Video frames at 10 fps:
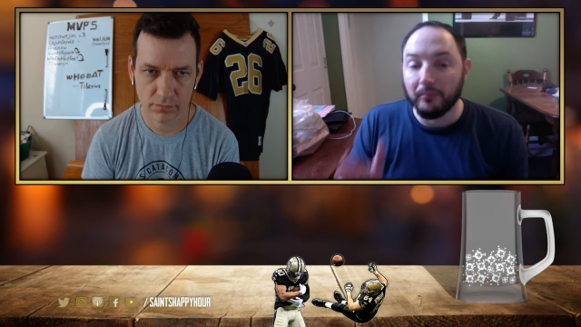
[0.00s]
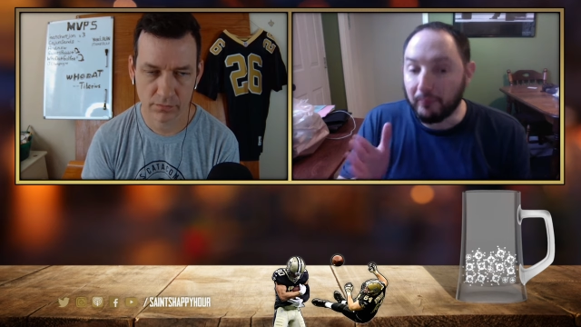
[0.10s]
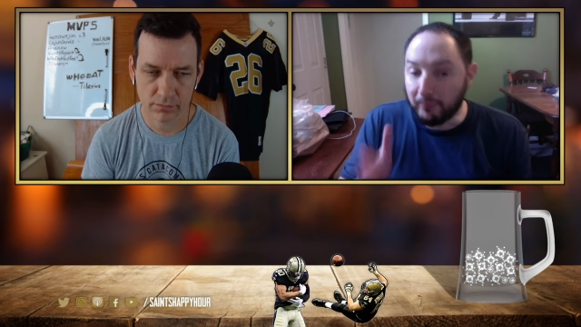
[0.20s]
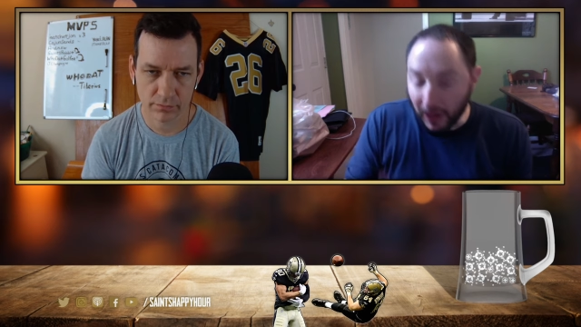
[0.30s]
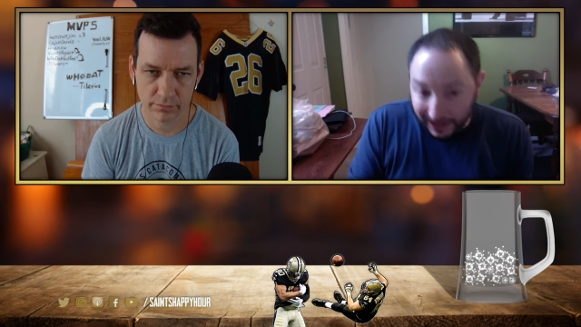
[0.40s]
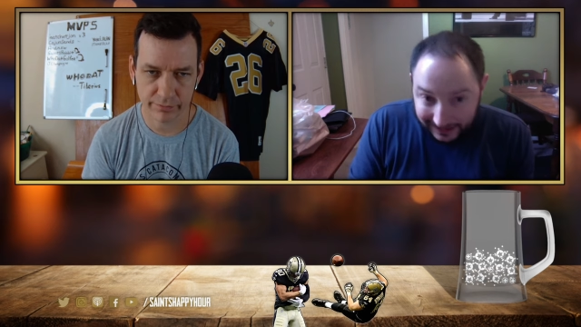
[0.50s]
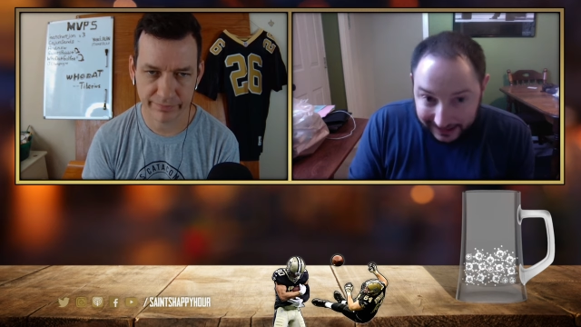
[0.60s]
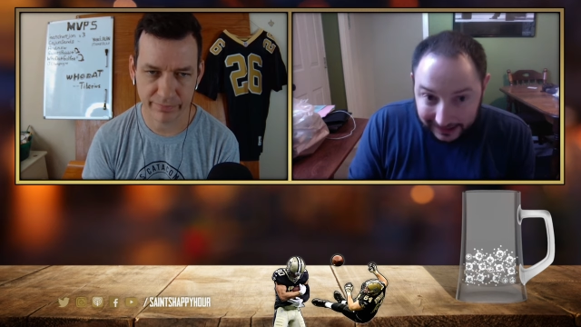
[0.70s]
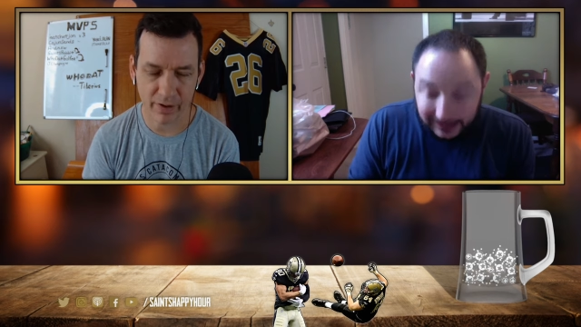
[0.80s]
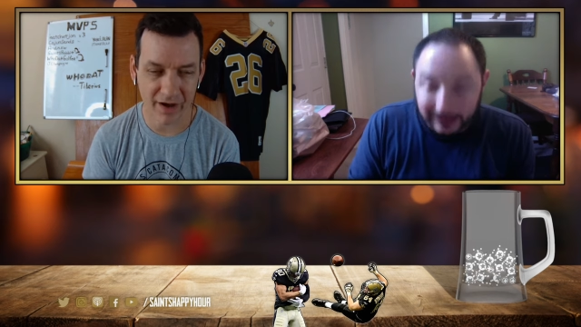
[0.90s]

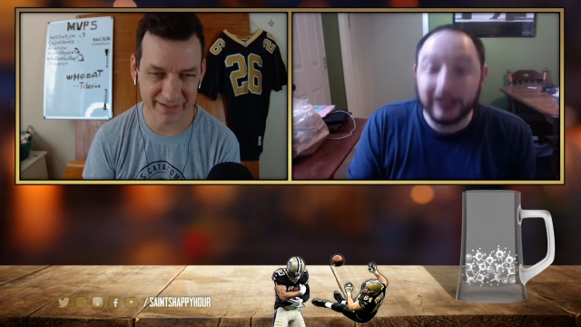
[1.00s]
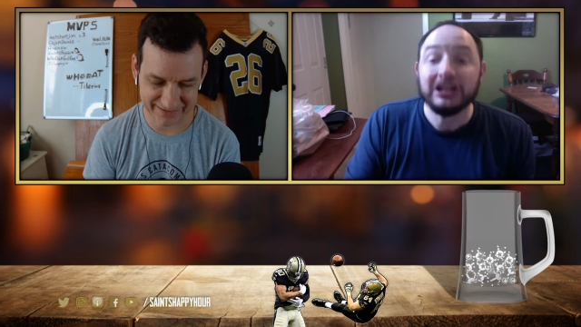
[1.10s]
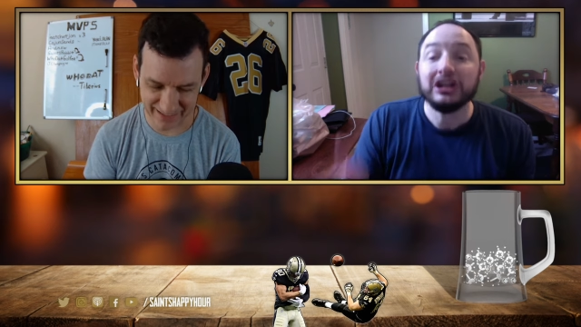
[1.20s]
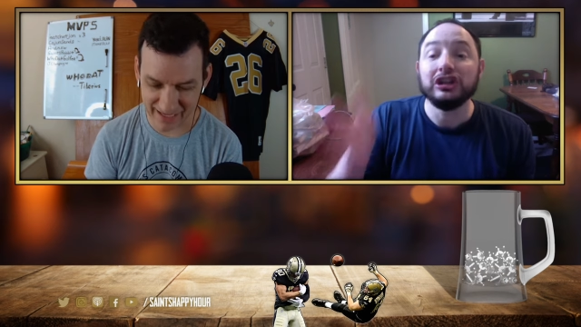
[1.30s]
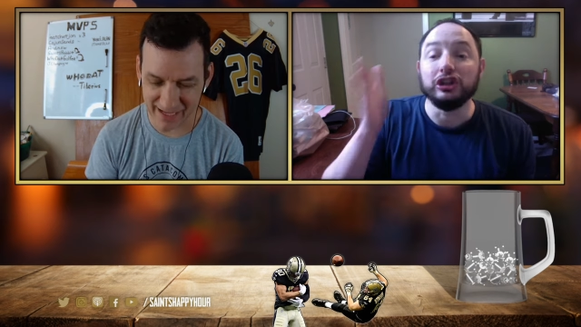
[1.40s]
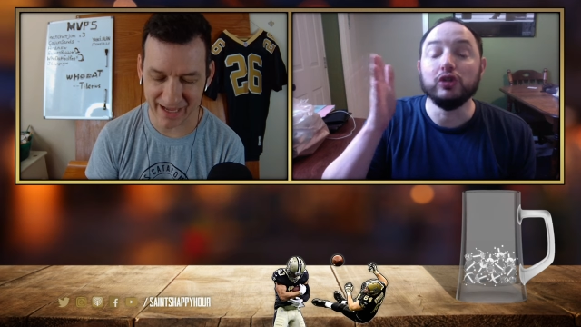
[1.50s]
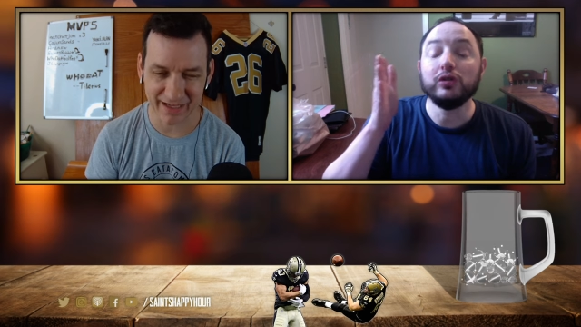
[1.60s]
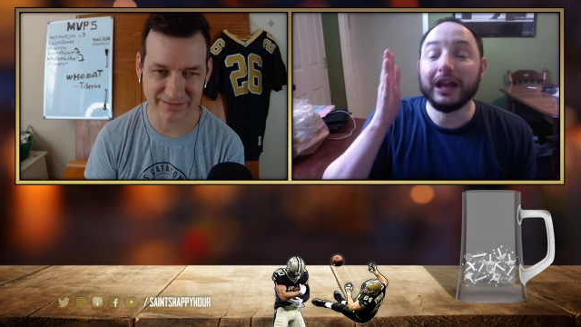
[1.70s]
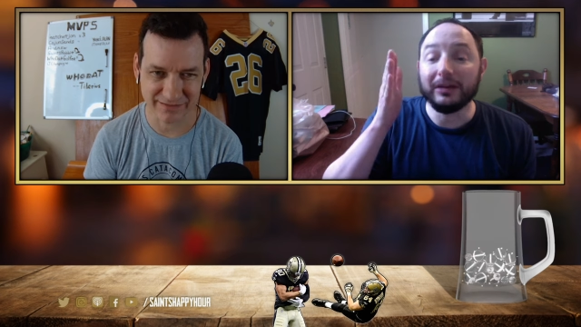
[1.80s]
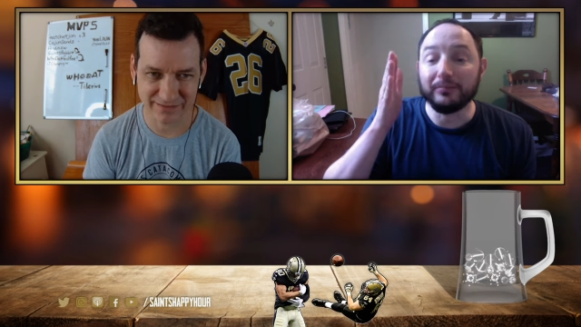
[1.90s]
Speaker 1: but, but ah. you
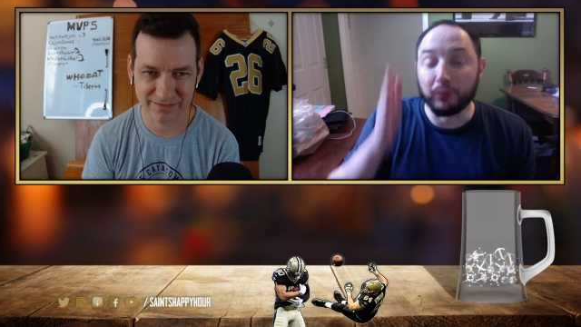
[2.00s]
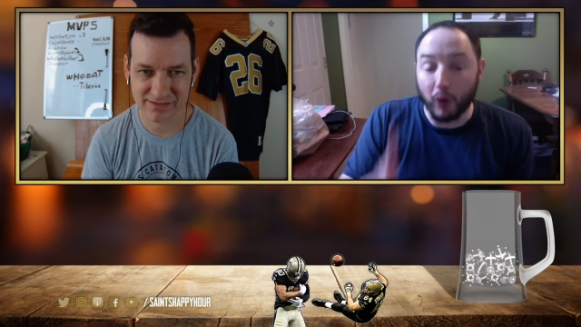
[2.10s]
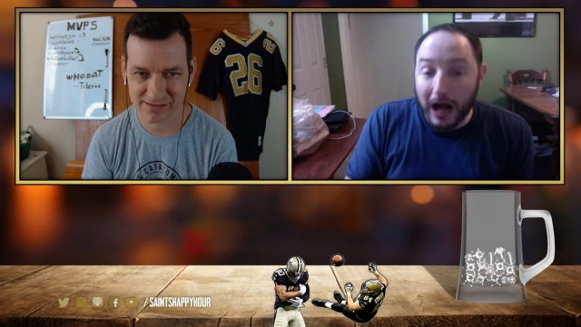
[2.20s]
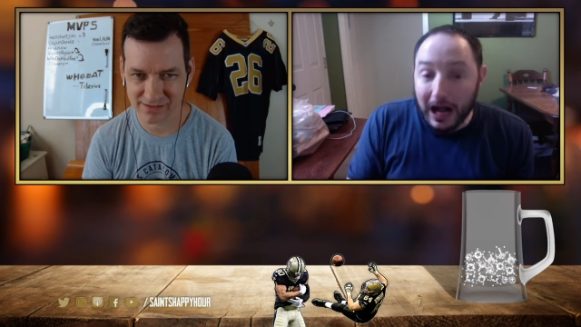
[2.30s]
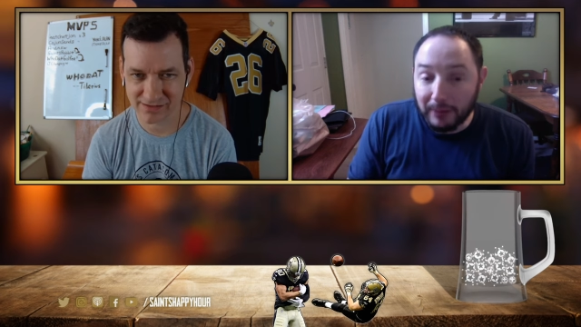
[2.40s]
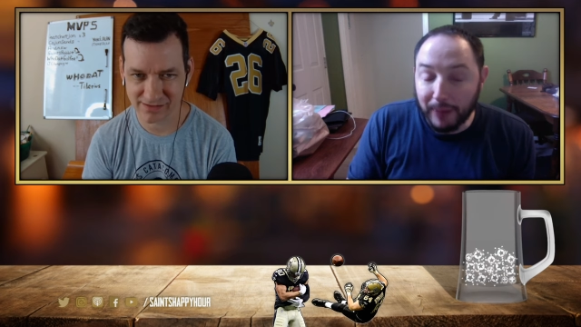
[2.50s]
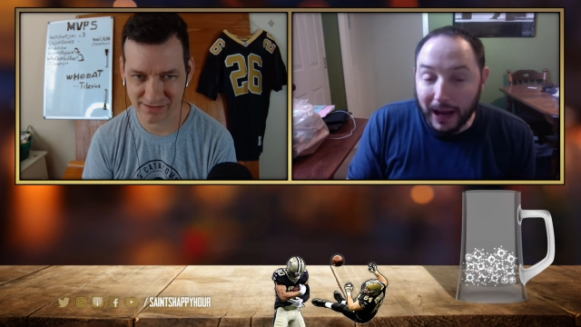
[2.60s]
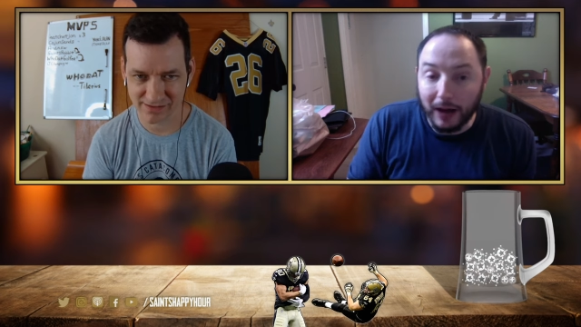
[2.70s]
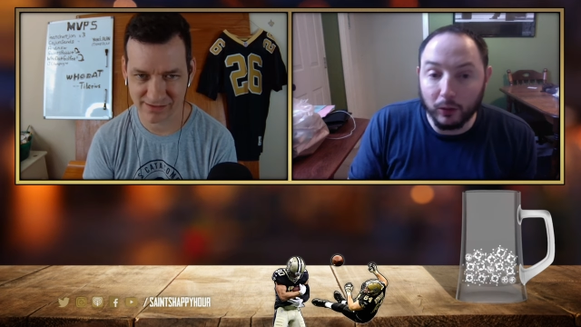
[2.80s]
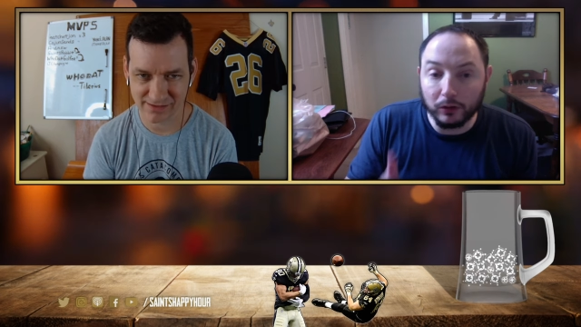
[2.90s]
get Brock
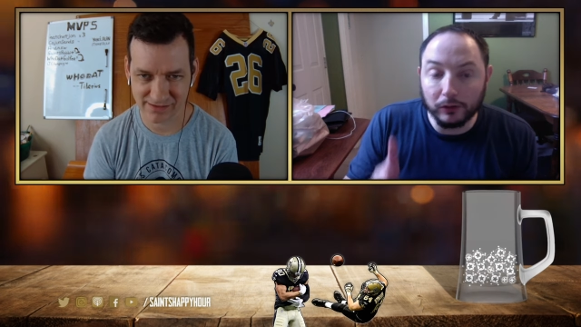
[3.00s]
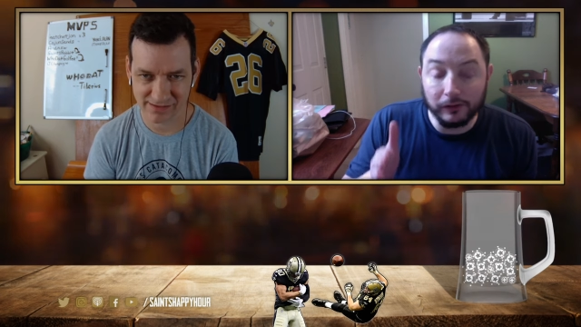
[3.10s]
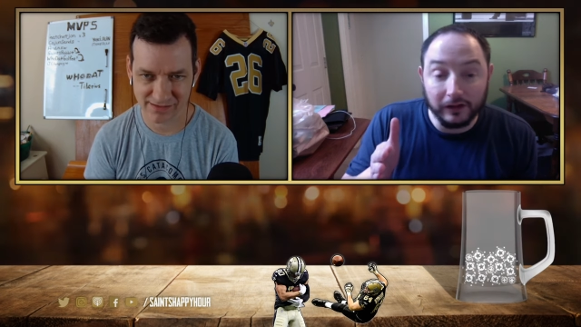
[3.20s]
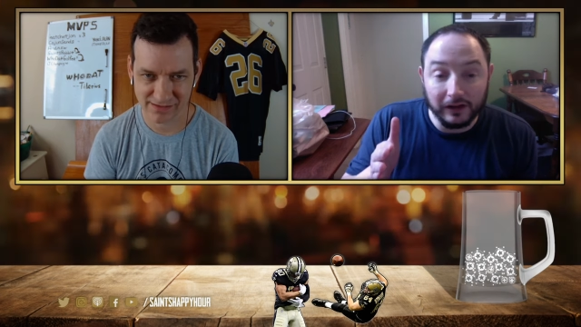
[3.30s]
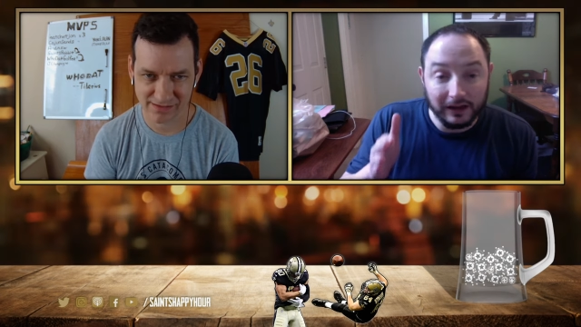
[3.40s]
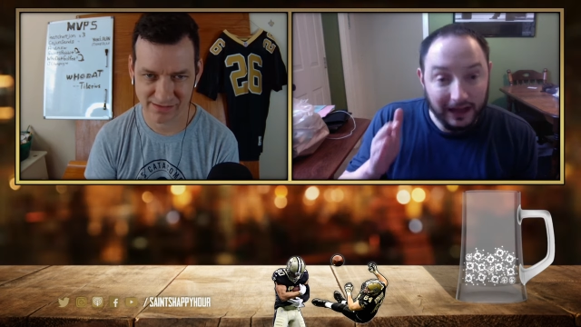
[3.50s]
Bowers